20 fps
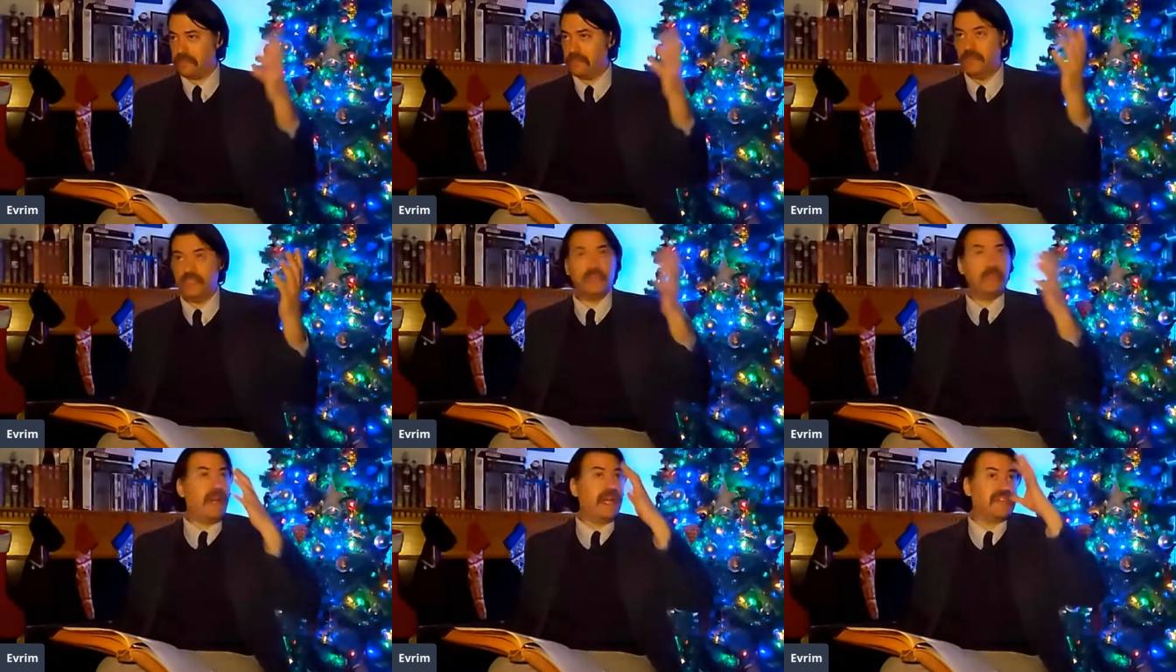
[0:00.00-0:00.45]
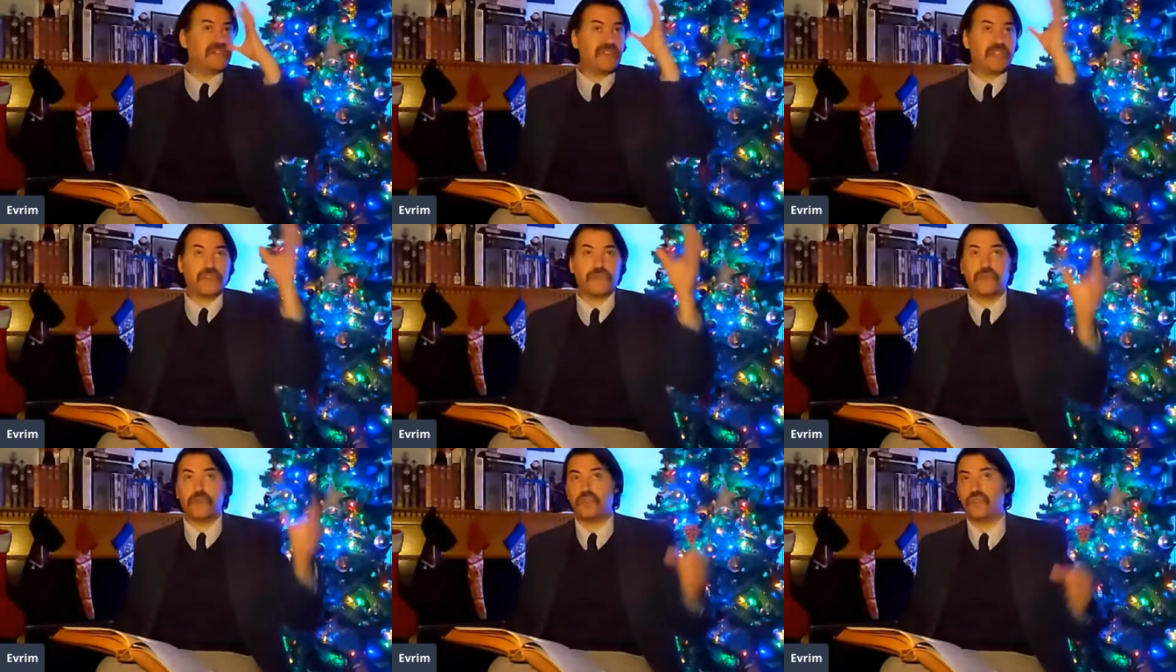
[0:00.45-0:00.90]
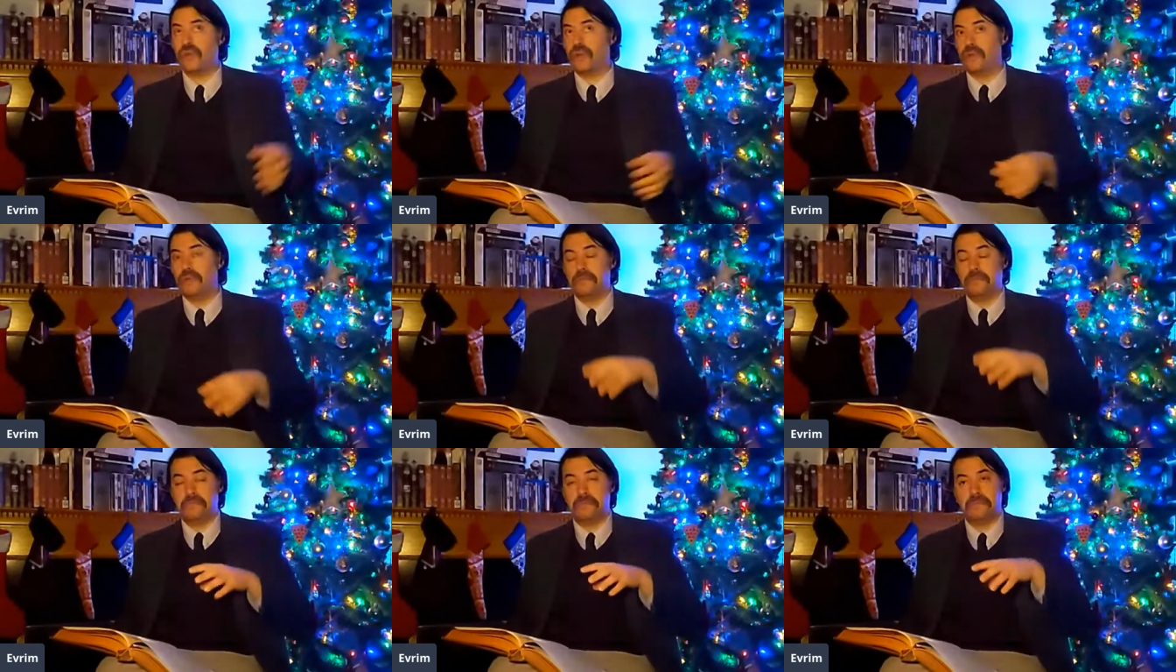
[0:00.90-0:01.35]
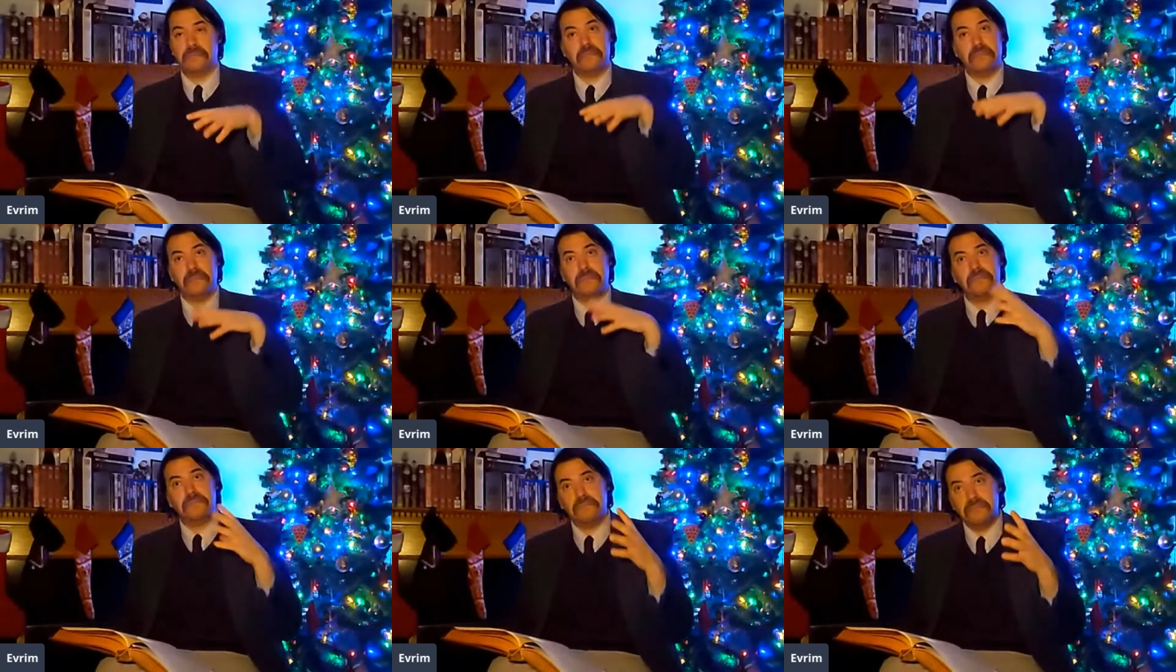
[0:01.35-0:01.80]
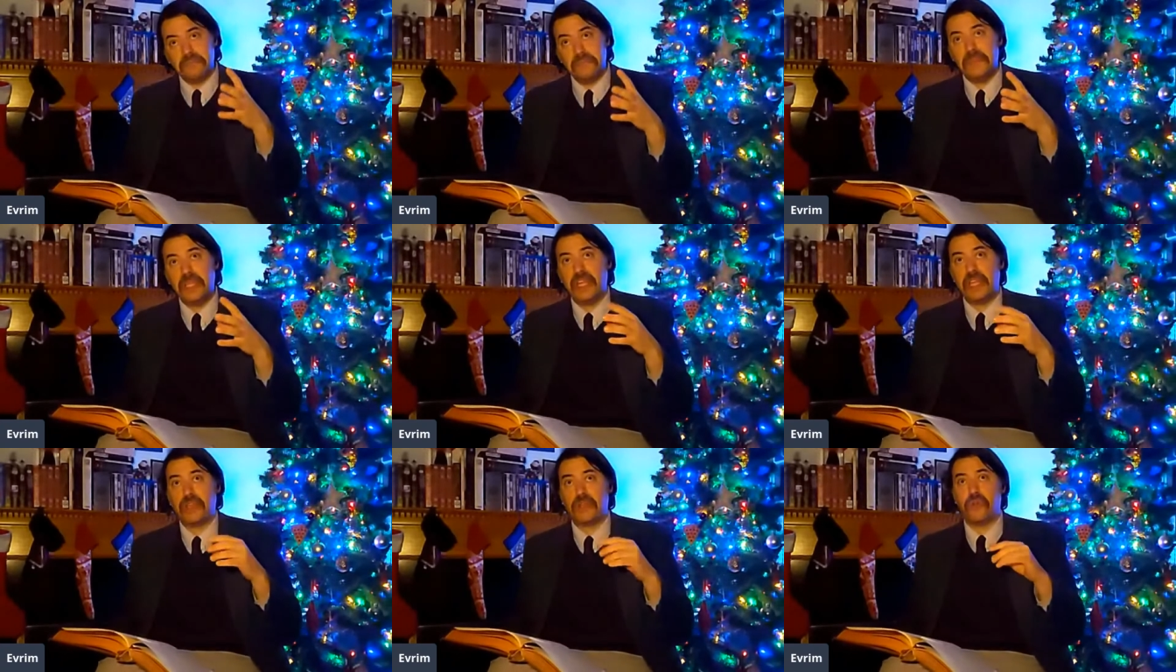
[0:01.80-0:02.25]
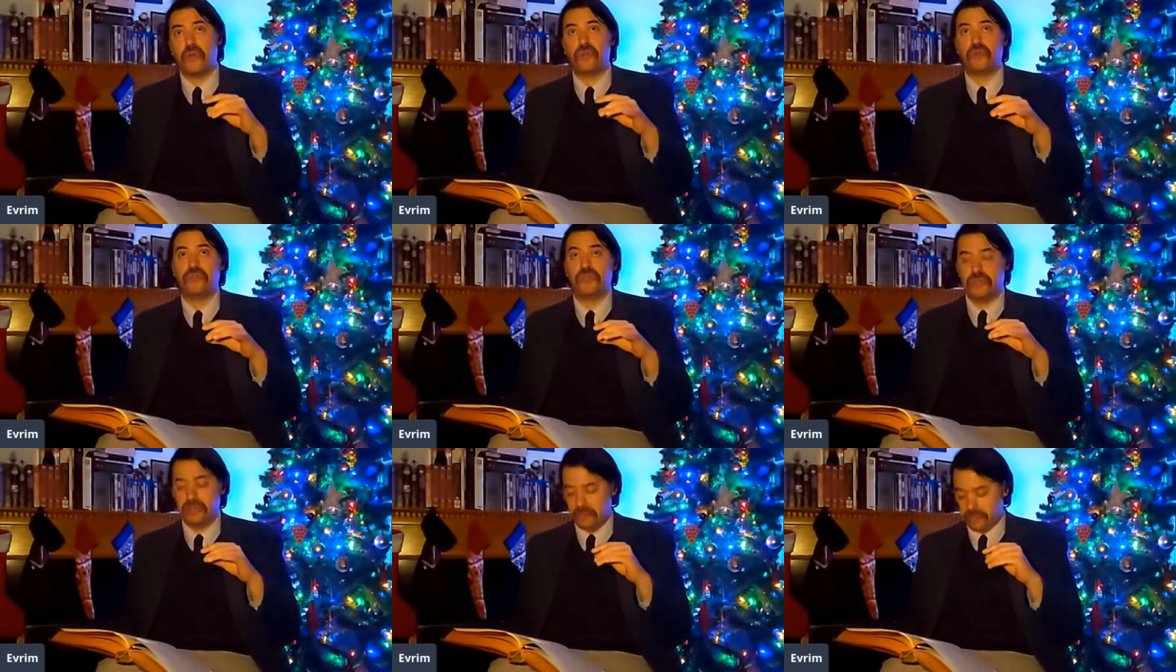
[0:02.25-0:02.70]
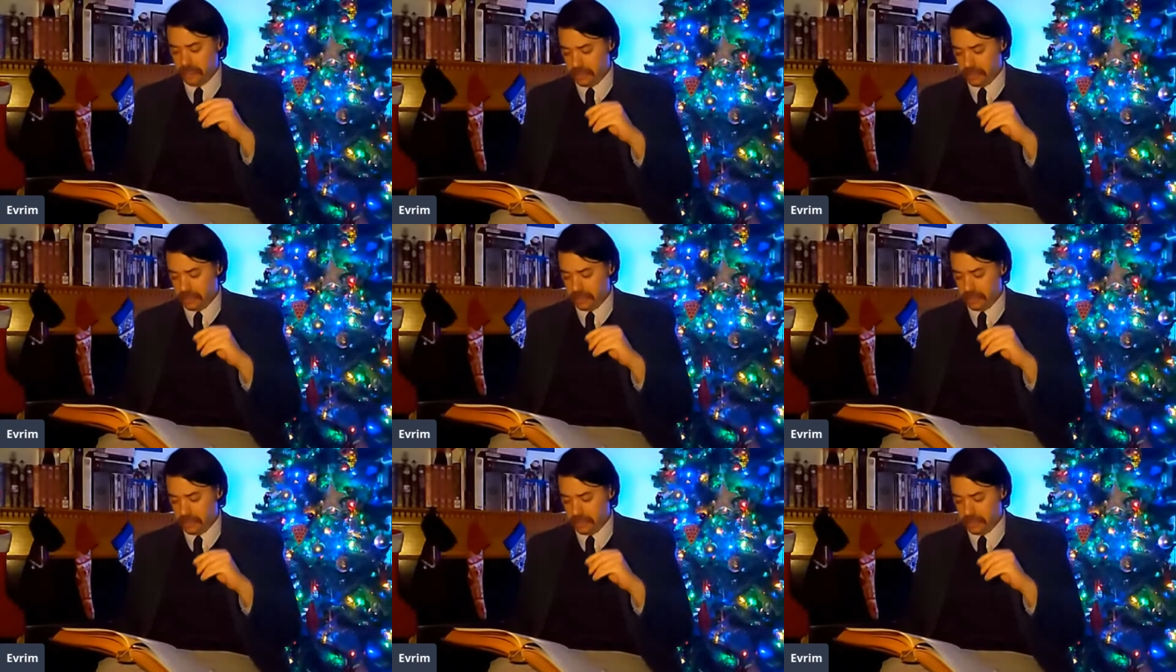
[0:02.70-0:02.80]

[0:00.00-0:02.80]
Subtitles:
It's about 6 foot tall, in a coat,